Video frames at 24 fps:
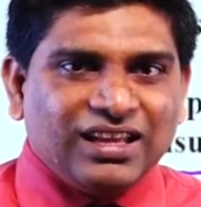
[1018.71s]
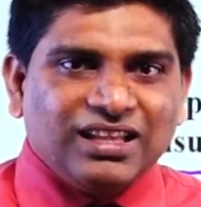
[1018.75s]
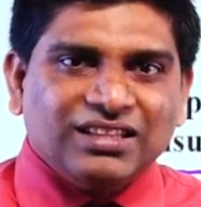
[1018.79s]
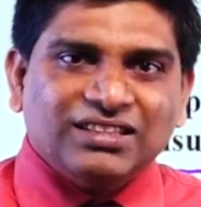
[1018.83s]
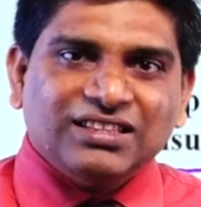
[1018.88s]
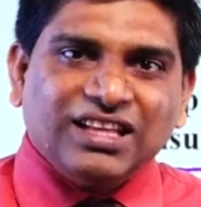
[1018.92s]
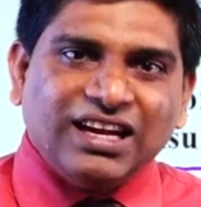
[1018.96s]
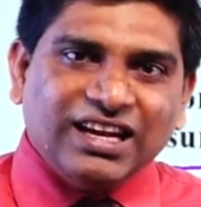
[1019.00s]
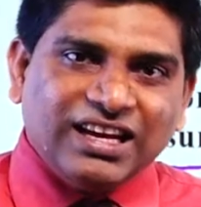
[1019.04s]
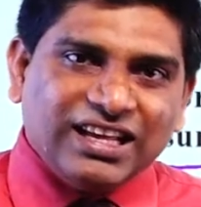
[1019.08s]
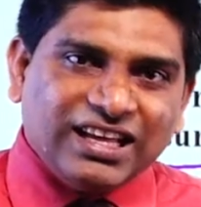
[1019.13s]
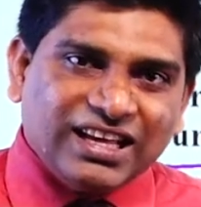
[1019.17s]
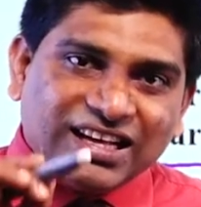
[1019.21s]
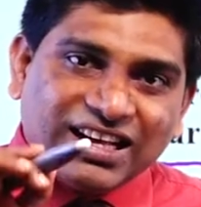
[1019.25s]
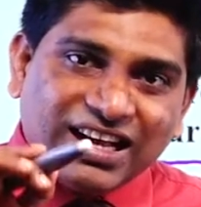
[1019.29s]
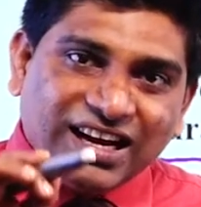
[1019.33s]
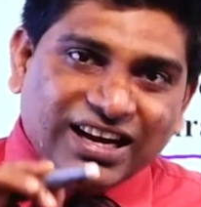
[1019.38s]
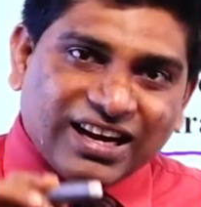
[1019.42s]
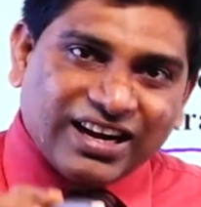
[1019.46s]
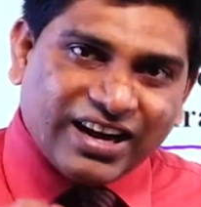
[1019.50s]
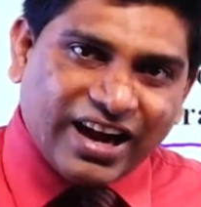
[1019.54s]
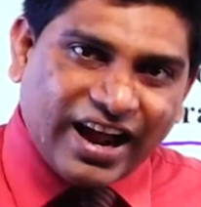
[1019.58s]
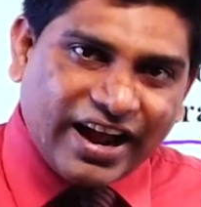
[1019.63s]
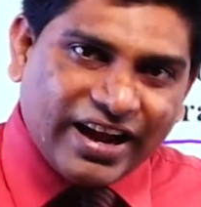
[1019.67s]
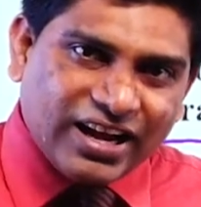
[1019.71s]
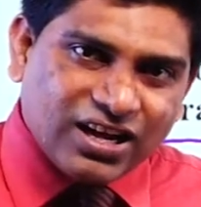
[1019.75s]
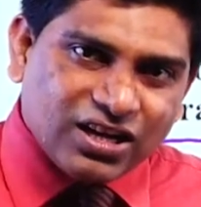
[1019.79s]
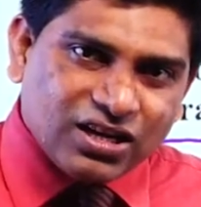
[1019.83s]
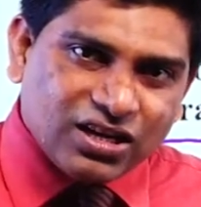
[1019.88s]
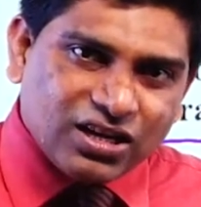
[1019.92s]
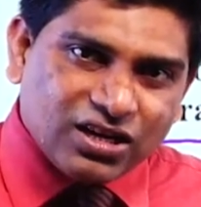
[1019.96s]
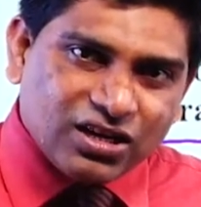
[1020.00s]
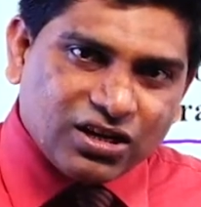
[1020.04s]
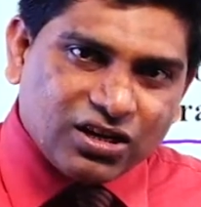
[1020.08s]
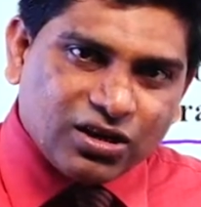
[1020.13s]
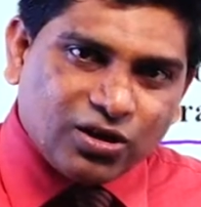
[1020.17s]
The legal right
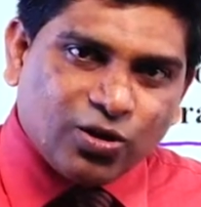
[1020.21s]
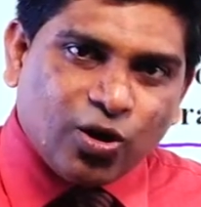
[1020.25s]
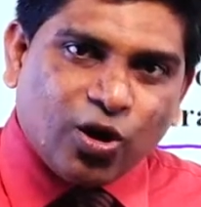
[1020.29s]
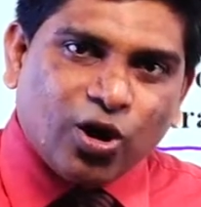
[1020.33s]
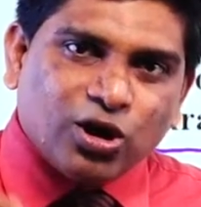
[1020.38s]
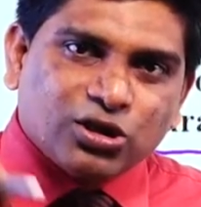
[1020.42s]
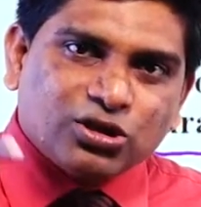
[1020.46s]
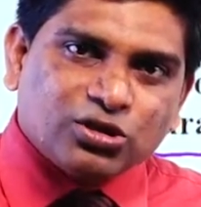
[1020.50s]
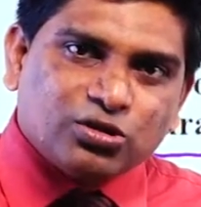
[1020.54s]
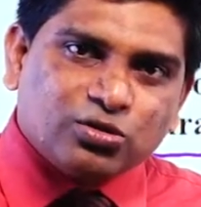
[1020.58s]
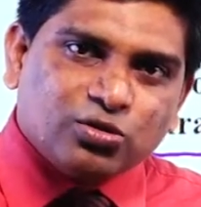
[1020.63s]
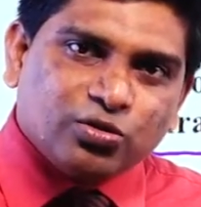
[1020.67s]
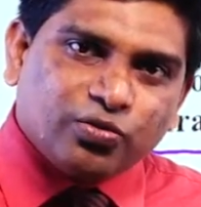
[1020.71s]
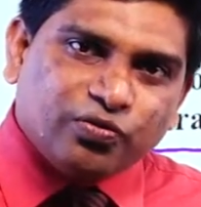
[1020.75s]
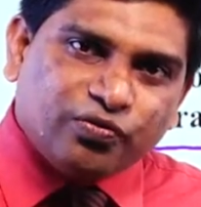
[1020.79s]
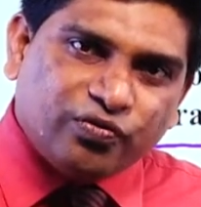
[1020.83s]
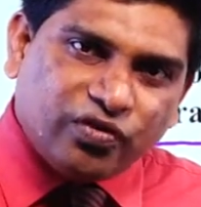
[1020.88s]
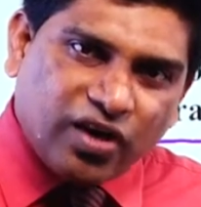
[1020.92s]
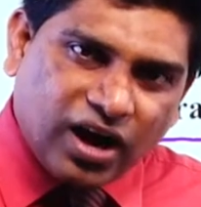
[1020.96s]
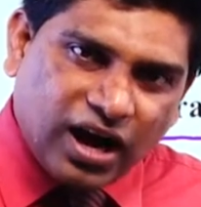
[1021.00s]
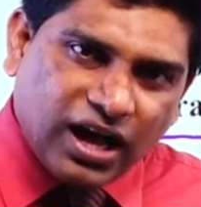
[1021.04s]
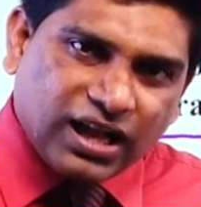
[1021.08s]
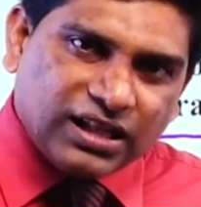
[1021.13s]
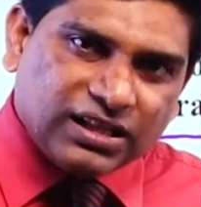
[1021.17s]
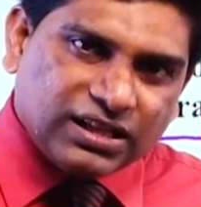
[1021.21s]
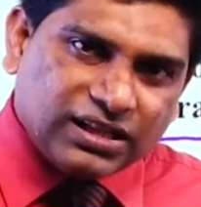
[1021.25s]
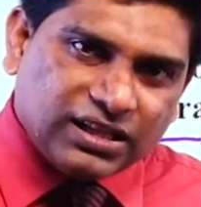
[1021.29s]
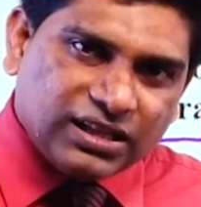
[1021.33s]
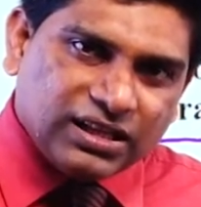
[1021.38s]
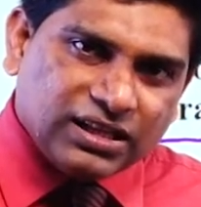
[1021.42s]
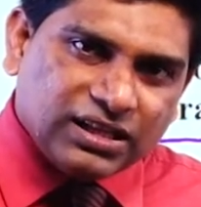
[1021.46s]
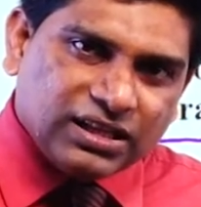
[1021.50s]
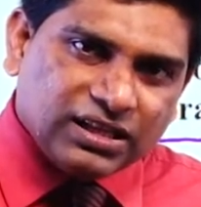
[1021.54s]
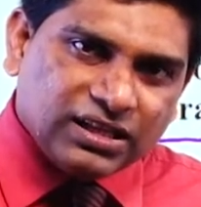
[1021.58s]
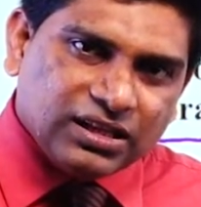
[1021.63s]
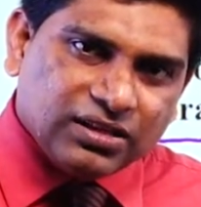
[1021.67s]
goes to
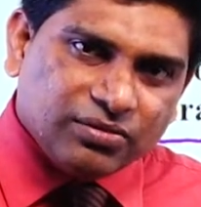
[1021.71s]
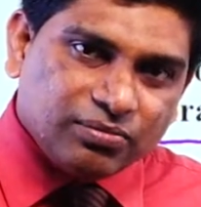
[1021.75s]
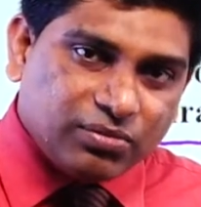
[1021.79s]
father